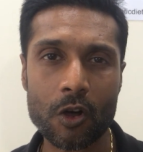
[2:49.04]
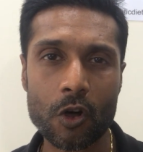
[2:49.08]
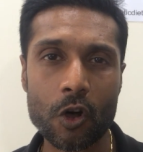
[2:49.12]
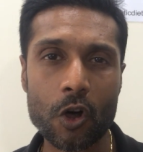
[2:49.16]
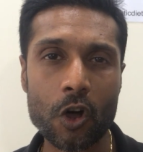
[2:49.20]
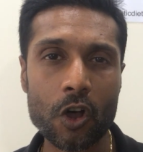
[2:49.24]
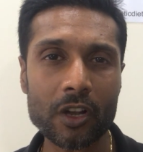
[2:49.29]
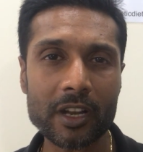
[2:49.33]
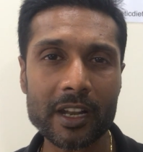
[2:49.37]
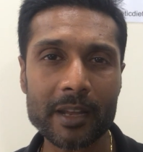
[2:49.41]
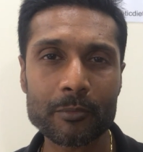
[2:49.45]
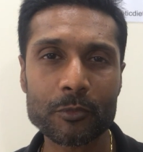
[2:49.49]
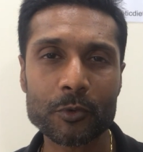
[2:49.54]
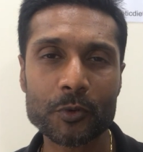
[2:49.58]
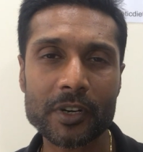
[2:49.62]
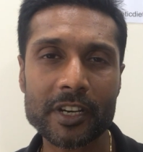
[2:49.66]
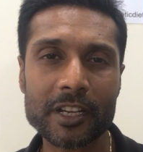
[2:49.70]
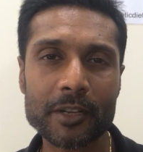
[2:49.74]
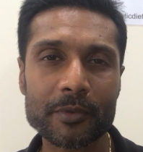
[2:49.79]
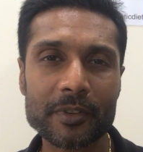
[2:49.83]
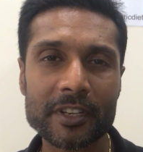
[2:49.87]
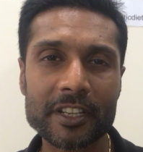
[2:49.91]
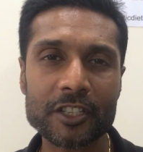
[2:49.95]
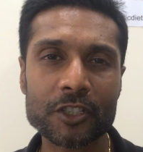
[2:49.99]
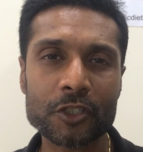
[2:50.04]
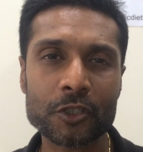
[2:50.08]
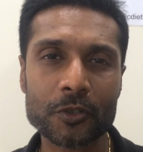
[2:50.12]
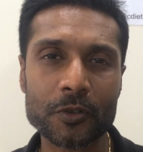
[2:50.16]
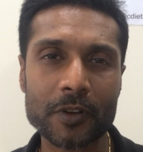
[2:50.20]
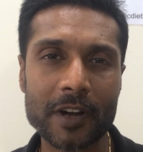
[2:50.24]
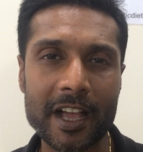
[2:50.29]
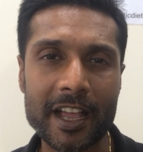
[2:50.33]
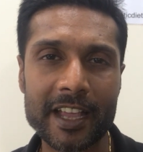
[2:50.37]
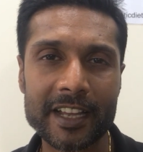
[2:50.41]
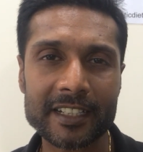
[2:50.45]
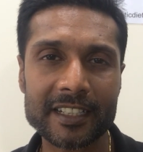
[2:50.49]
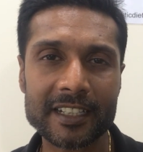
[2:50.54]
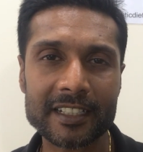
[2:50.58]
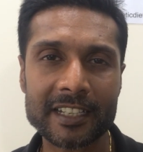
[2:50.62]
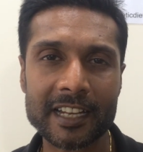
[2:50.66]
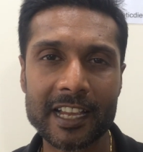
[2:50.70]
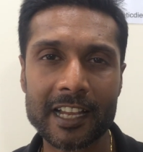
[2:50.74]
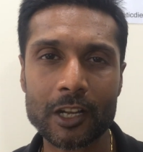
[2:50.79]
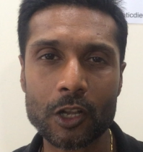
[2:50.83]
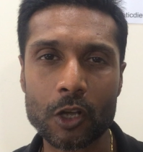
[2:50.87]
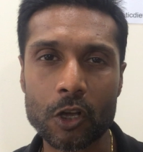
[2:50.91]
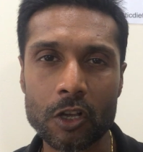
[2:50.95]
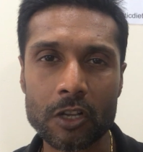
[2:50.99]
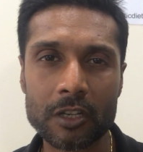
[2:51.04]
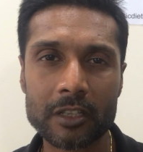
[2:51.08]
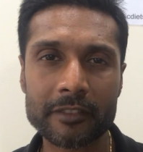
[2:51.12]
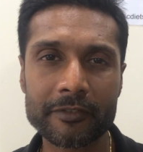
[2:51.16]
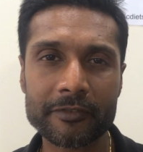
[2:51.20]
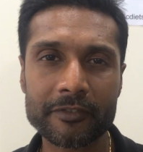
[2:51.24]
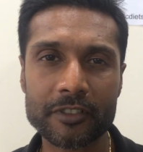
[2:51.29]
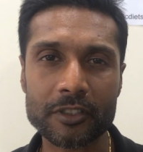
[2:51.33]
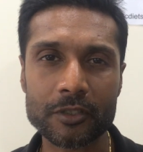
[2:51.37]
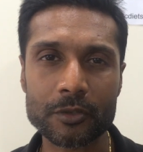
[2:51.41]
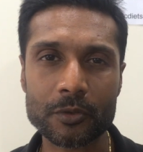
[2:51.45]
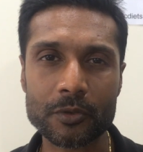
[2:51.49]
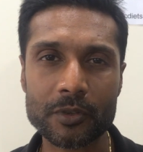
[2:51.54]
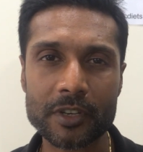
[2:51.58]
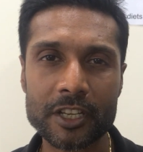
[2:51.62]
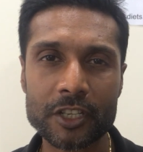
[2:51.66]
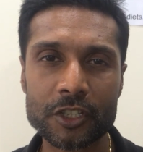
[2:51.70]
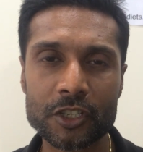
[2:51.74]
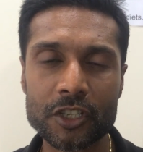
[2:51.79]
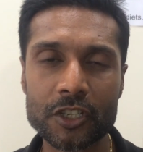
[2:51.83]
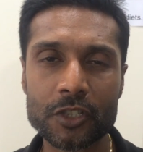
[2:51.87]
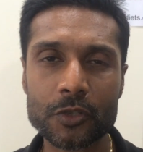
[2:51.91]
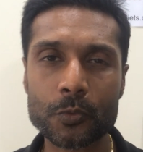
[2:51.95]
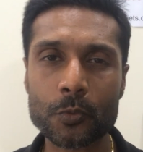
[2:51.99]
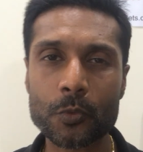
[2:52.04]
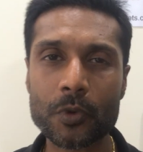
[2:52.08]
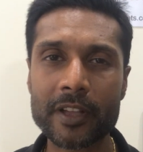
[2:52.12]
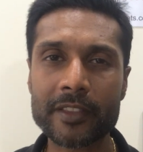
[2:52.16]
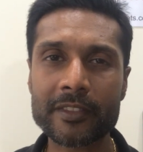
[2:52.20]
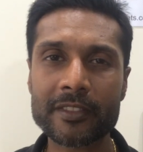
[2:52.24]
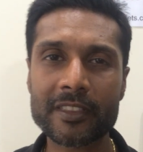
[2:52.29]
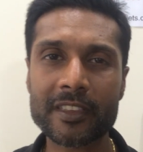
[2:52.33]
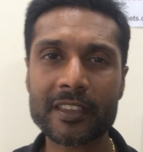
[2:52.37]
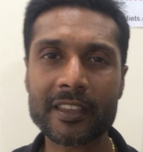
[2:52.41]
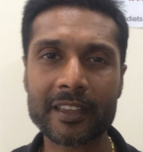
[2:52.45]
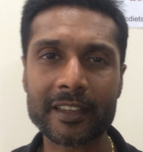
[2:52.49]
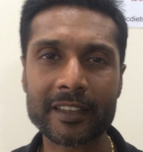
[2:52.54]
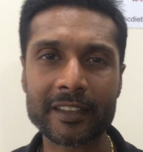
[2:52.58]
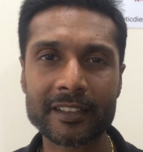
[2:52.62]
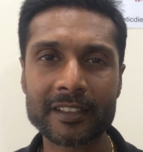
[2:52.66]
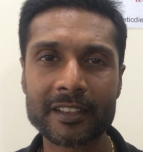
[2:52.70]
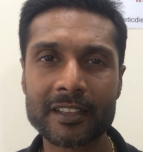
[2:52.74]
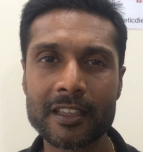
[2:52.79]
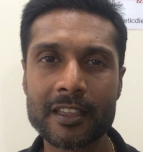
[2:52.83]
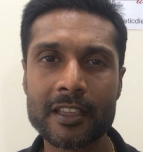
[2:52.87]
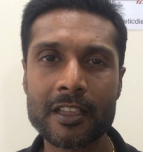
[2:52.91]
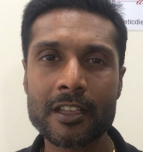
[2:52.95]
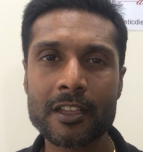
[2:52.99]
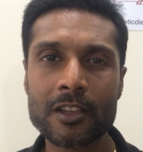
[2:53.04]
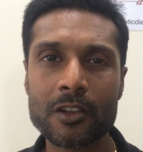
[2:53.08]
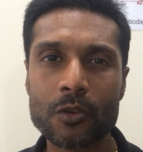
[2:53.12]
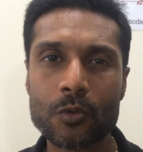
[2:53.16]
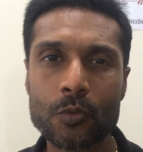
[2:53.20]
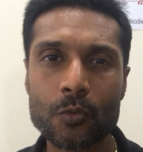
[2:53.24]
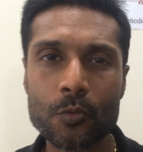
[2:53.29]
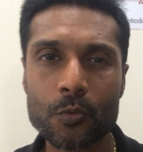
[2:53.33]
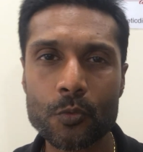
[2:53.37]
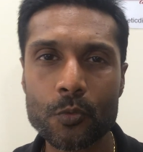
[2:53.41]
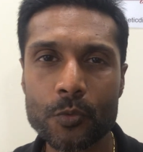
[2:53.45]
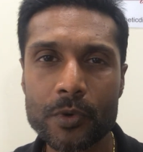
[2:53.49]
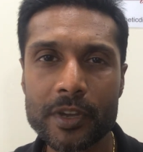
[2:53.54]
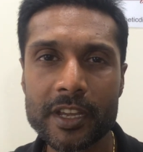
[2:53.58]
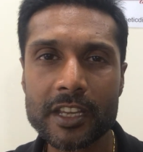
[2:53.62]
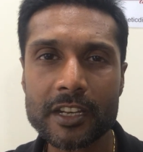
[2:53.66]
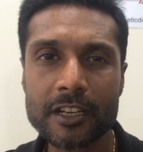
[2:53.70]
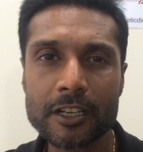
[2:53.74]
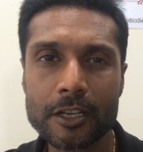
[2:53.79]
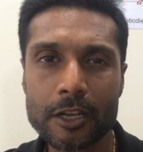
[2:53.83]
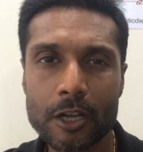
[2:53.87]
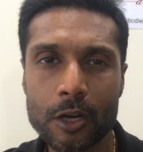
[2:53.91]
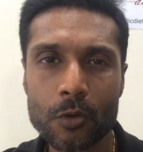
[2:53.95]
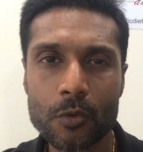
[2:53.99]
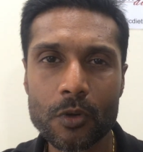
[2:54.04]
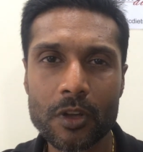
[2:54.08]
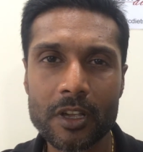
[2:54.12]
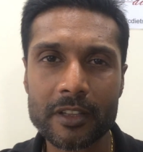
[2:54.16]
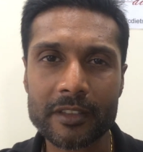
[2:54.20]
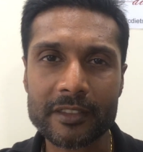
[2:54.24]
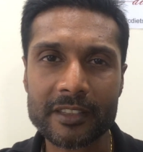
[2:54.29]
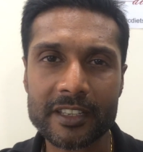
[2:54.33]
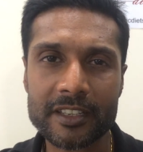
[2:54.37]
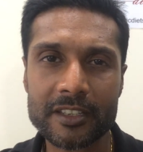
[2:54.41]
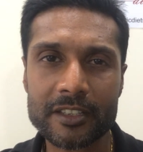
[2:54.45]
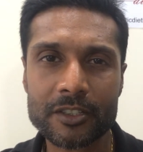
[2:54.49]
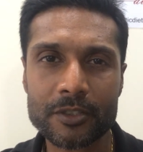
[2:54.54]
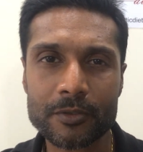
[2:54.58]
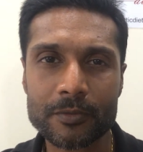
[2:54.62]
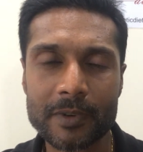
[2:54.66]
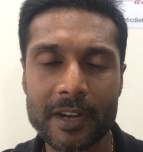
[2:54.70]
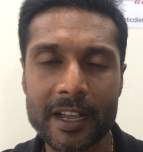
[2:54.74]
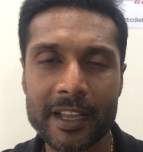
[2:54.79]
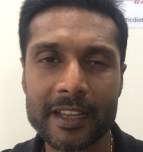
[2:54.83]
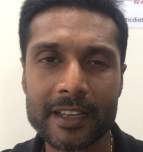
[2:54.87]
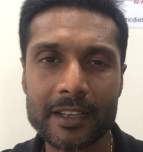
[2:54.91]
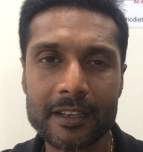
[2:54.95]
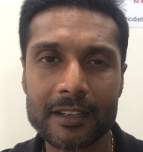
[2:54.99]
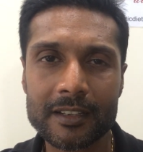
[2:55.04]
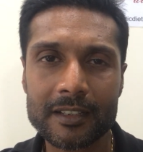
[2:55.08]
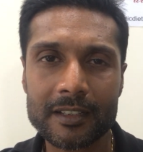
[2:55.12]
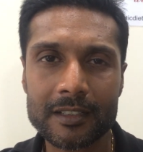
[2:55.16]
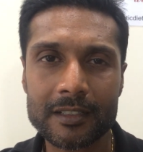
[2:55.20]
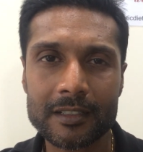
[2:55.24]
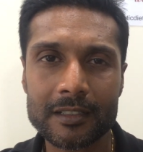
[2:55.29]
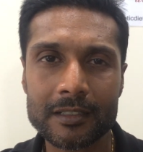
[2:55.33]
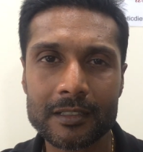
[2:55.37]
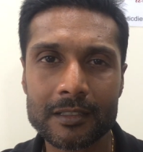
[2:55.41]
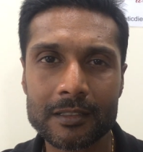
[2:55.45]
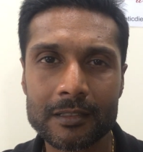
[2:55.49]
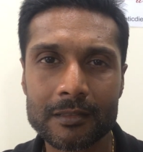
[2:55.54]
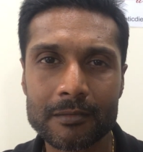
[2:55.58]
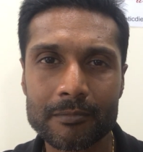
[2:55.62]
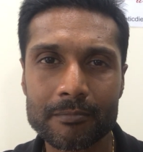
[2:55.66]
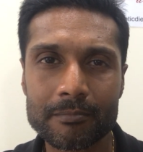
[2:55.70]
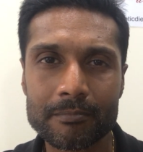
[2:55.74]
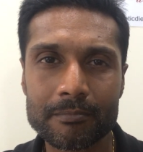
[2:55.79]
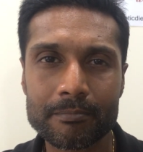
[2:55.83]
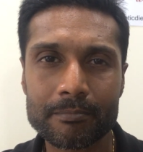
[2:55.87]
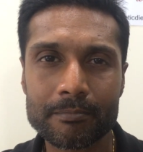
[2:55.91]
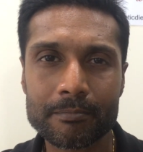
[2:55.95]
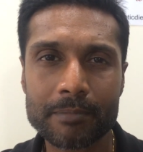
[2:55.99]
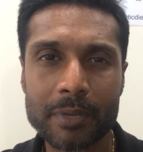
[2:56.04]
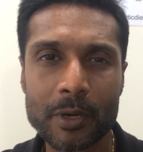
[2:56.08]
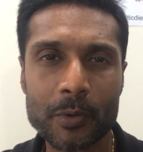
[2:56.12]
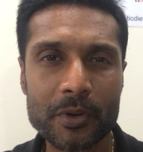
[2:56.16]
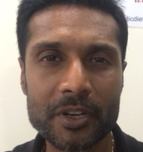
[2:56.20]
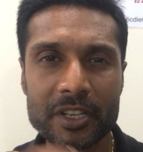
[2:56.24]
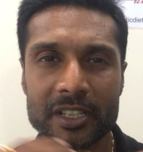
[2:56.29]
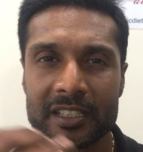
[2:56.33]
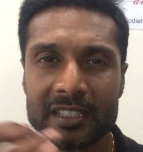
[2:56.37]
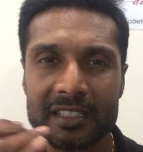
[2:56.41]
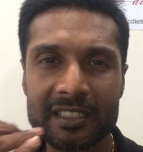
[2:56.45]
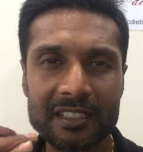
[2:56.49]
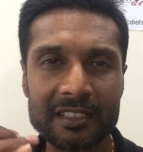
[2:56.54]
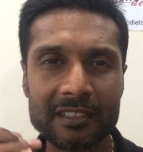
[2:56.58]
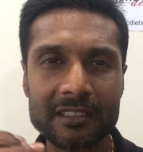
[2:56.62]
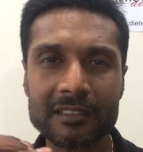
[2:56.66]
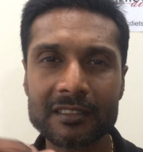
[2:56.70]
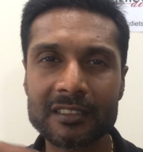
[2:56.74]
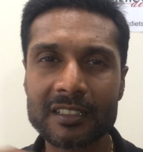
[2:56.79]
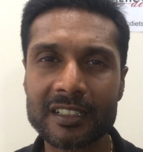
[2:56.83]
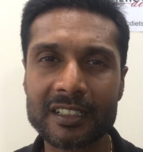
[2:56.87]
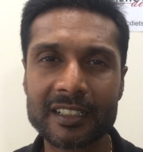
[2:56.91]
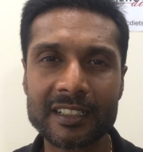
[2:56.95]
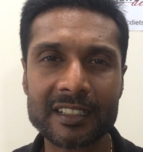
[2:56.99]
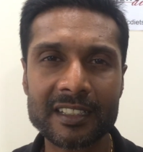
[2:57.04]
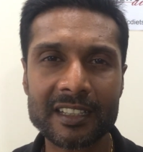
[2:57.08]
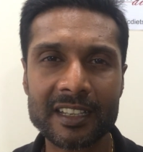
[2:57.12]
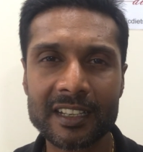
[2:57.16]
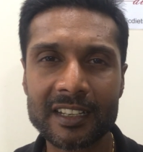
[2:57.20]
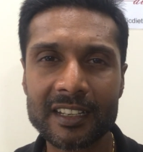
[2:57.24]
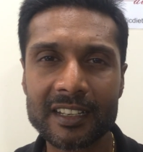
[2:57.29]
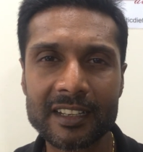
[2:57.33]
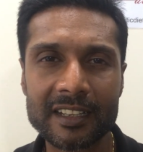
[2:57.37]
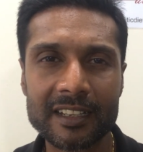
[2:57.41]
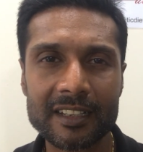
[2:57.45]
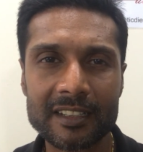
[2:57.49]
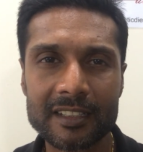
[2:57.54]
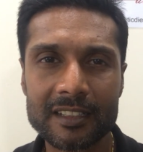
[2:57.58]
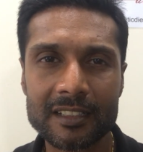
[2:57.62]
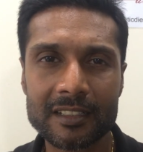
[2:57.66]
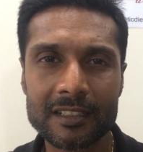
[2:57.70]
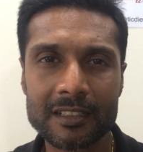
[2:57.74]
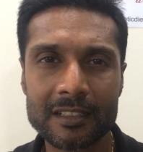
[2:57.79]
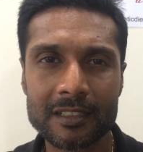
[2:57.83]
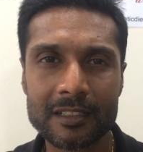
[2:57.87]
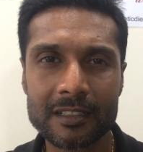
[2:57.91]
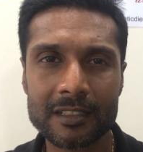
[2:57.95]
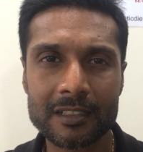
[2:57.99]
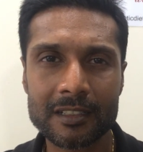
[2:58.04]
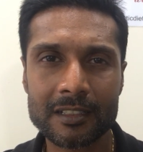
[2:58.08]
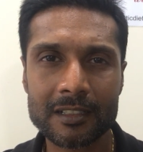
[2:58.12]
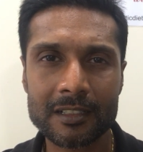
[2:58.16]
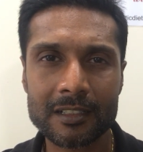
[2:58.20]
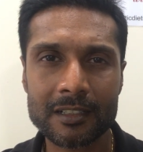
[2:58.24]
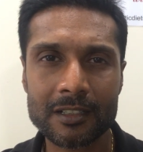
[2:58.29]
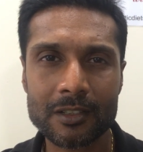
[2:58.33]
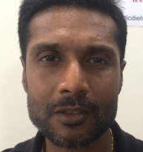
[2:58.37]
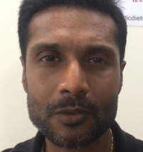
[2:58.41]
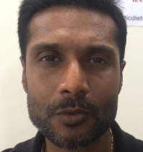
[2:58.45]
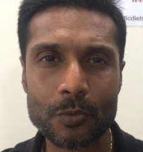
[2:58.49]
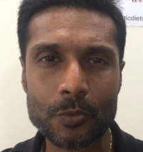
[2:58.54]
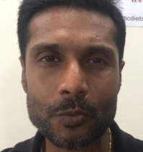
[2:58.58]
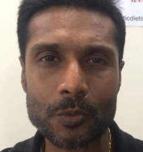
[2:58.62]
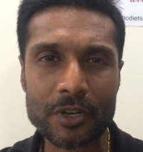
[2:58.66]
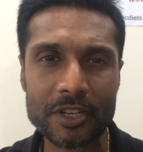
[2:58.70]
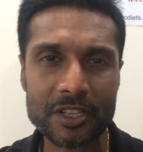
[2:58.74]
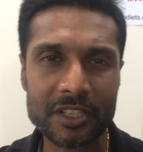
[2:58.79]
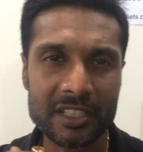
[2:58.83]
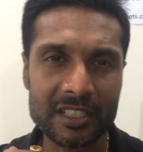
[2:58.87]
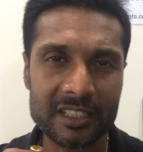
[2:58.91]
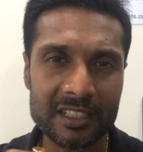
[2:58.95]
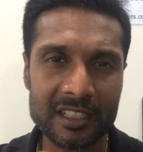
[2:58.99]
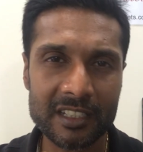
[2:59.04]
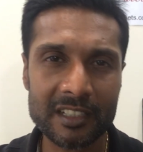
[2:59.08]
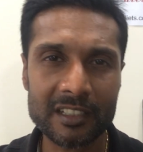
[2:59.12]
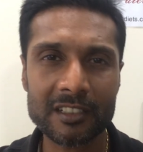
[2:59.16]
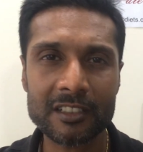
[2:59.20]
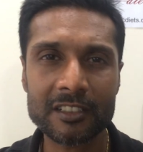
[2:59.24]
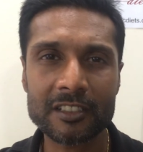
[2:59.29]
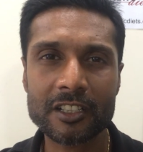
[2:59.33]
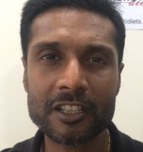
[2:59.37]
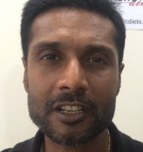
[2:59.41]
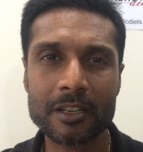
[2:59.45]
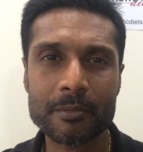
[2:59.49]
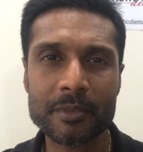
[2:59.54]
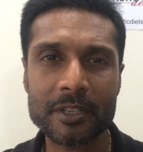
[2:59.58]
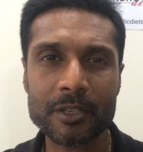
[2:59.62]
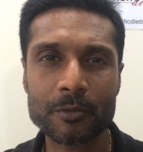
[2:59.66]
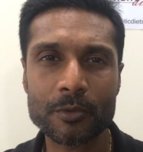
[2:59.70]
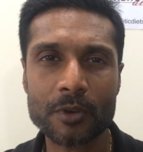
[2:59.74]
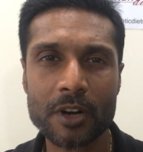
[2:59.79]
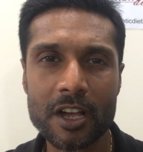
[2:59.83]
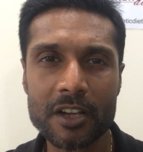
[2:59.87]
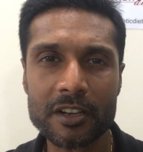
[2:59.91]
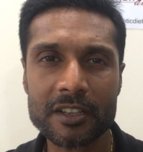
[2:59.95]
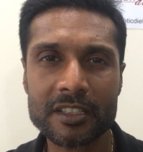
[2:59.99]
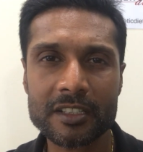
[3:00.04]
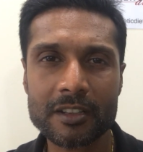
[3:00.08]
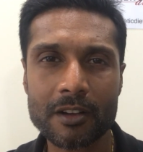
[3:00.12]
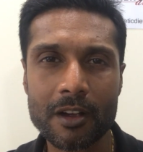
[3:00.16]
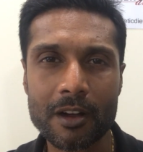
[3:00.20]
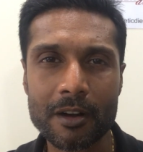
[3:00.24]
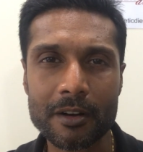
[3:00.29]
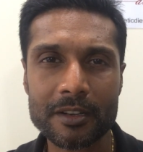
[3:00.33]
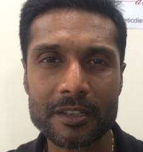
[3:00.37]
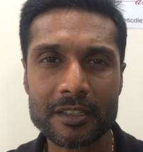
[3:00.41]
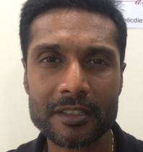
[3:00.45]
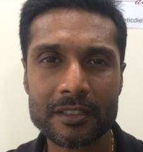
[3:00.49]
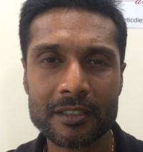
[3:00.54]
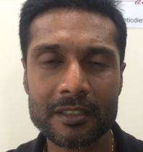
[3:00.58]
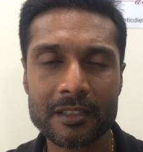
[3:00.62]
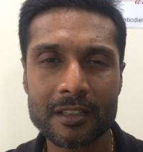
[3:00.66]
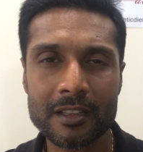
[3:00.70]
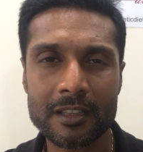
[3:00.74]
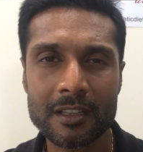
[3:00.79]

All I'm really, really trying to tell all of you is just one thing. We know all this, right? But we're still going to kill it. We're still going to be rock stars.